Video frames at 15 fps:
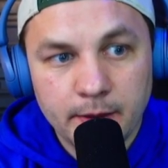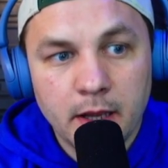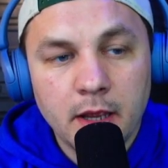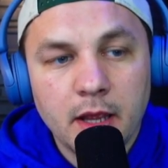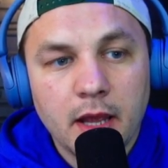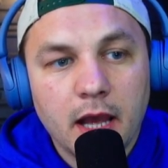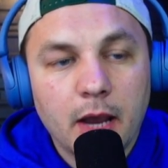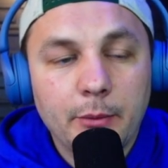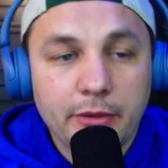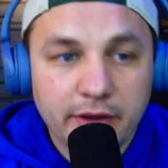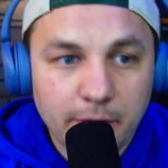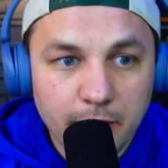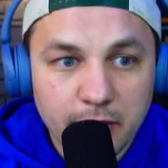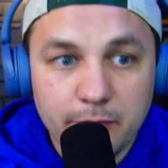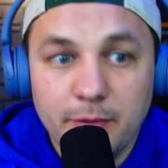We look at
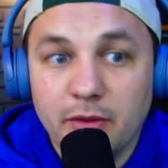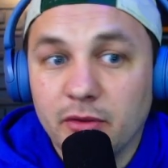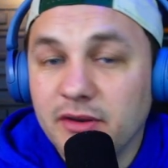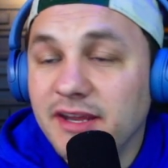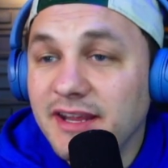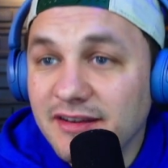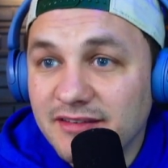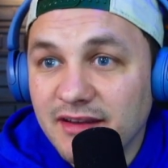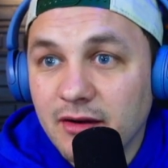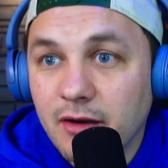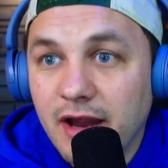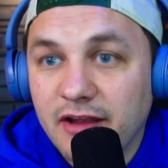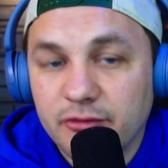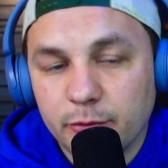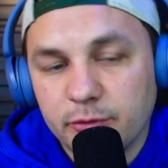McMillan. He's there
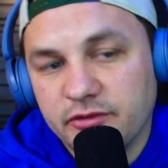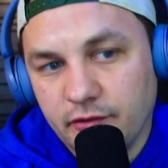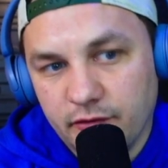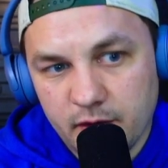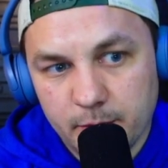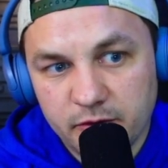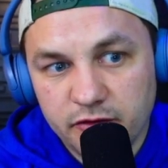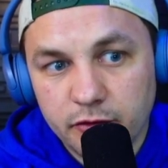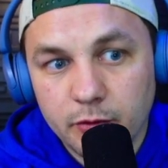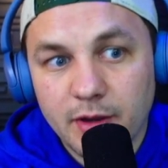as receiver number 2.